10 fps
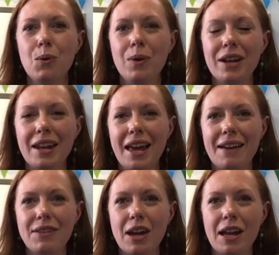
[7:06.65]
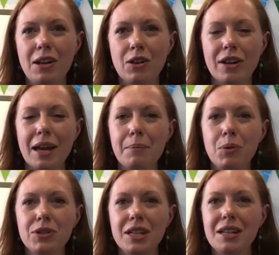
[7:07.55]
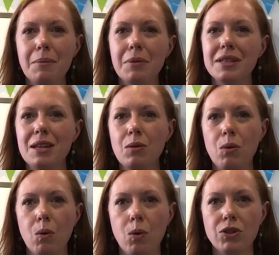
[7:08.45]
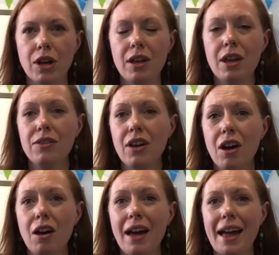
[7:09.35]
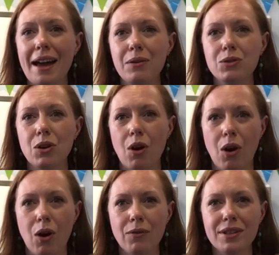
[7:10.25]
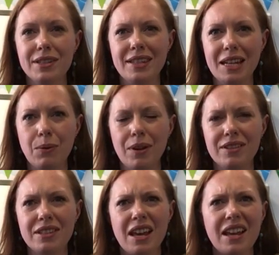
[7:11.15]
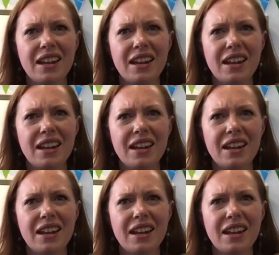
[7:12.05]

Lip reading: we're going to have a look at putting numbers in order that are out of sequence.